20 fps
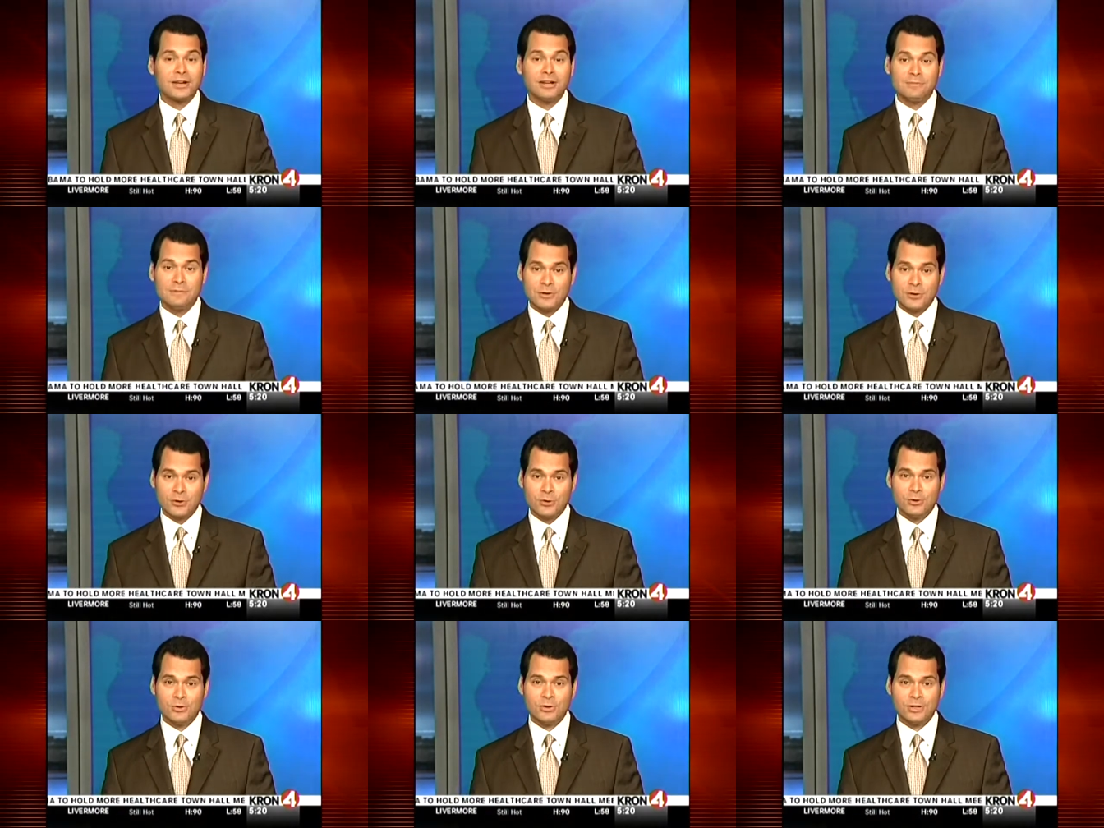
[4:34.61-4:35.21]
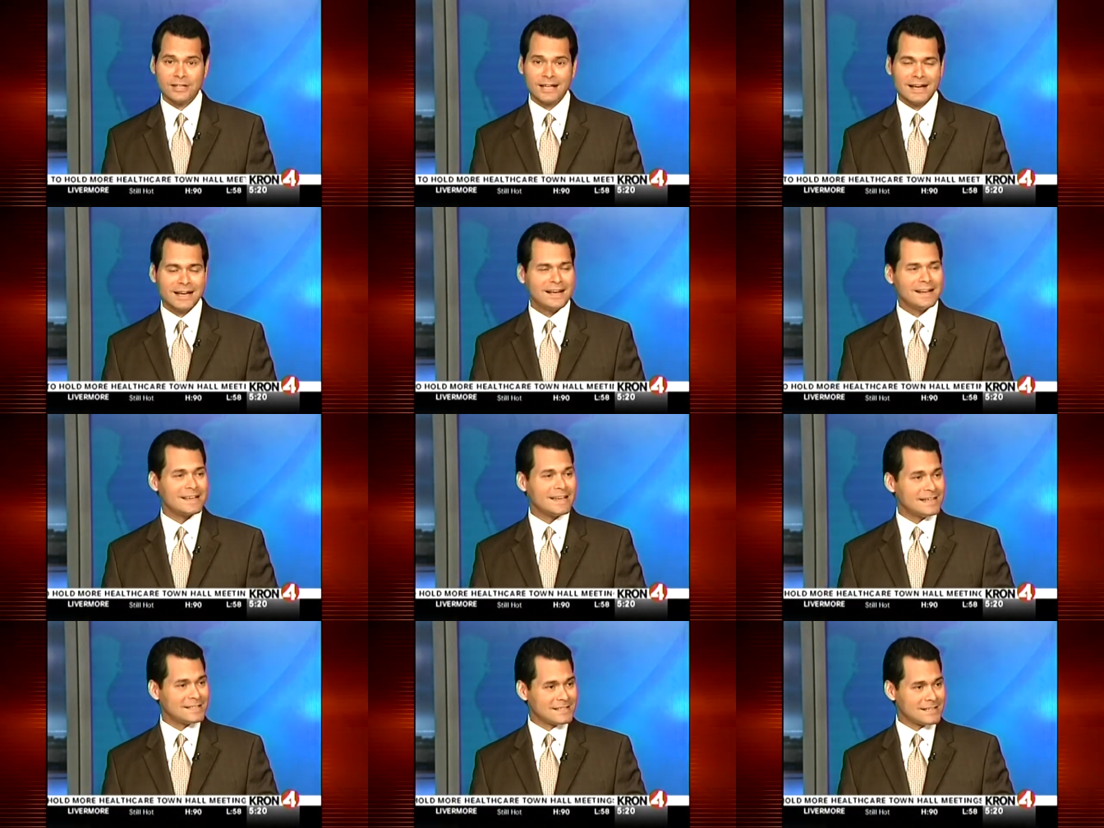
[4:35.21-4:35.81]
Going to be cool
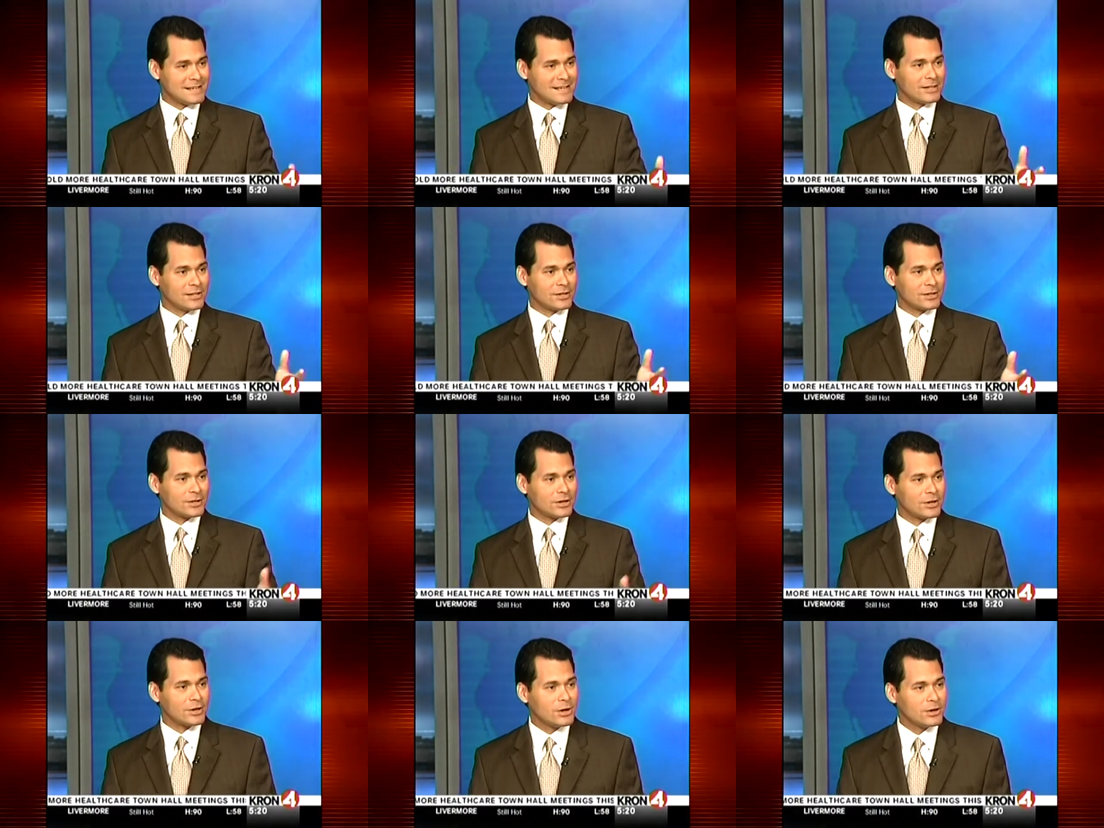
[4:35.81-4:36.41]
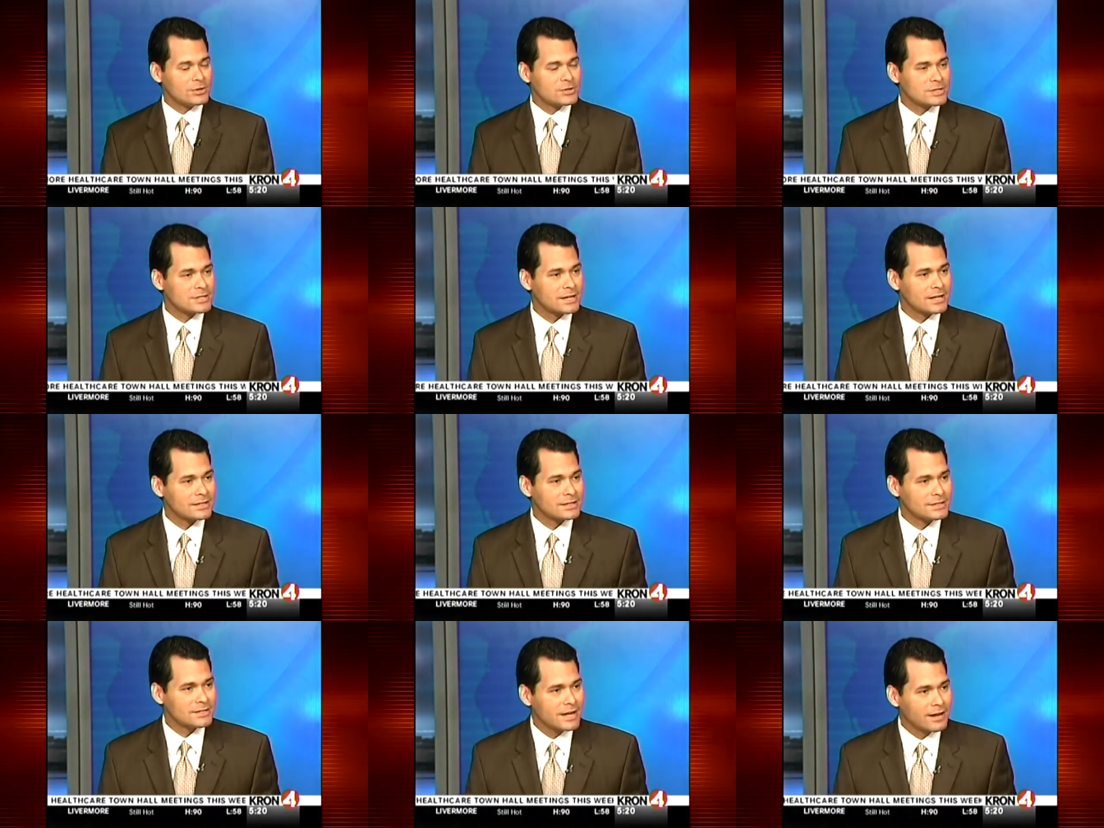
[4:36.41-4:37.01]
again today along the coast.
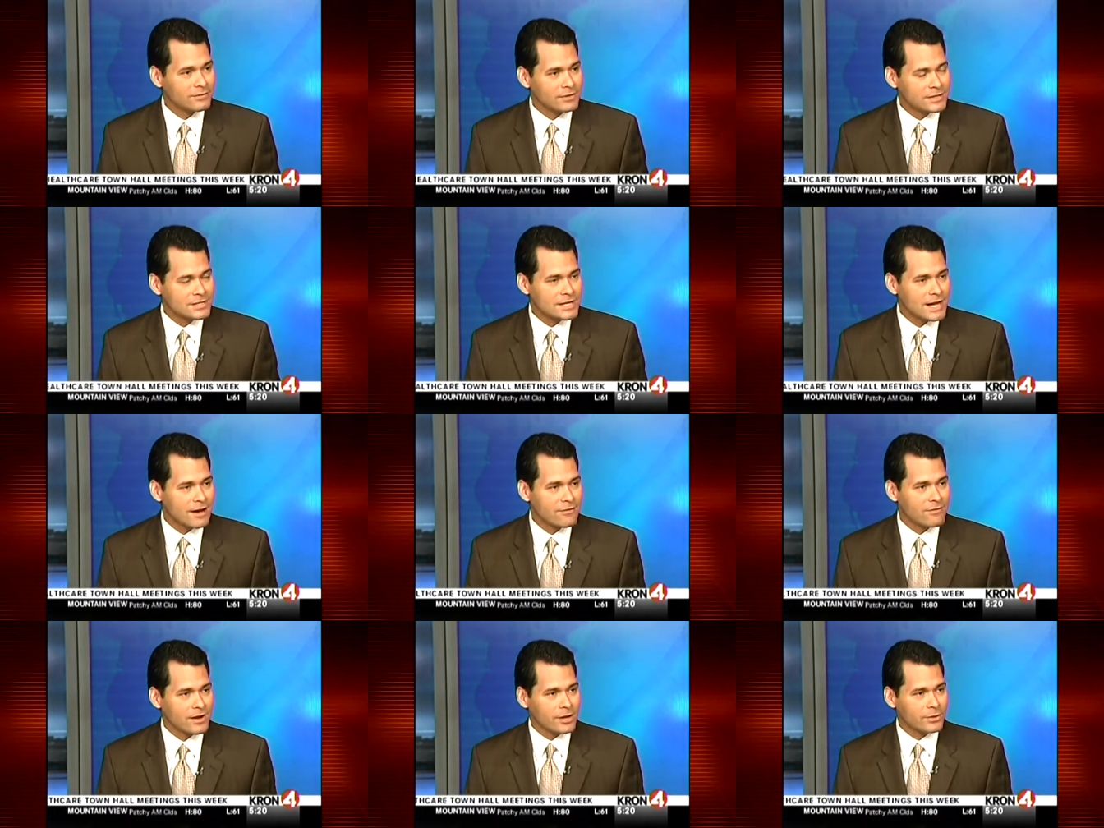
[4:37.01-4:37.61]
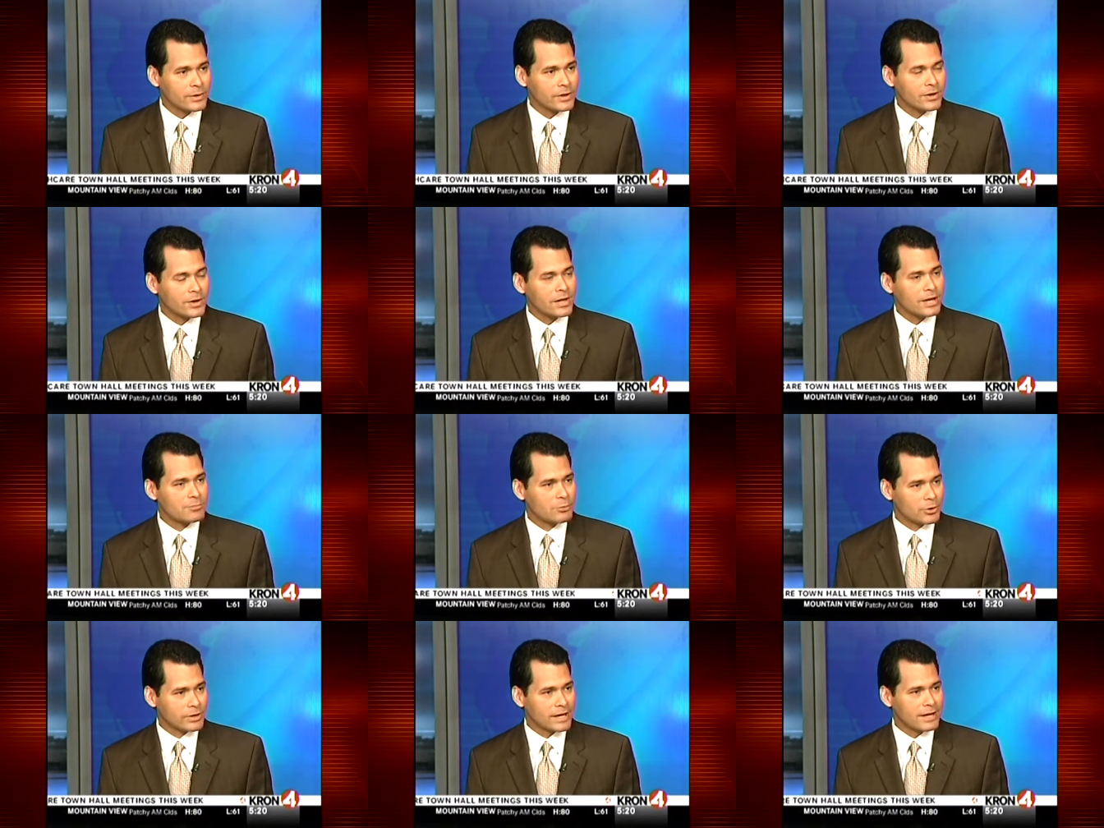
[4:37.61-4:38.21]
Uh, Evelyn Taft following all
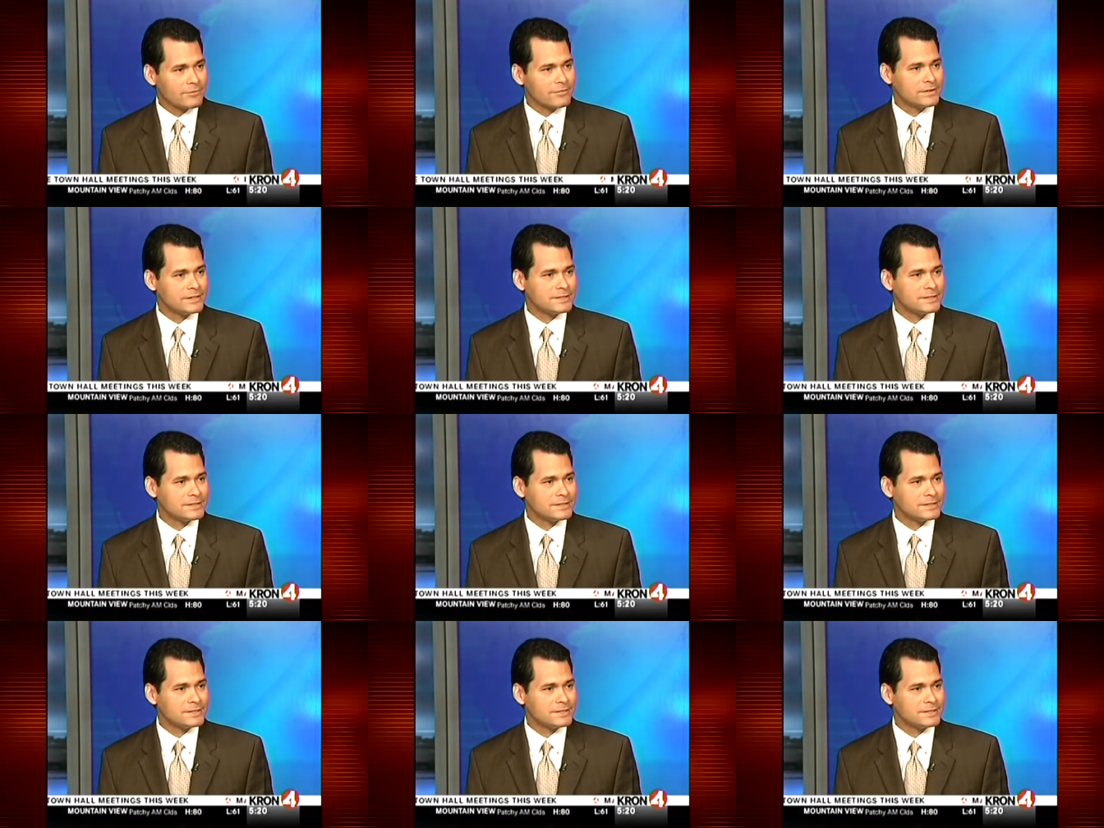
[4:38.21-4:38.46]
that. Morning, Ev.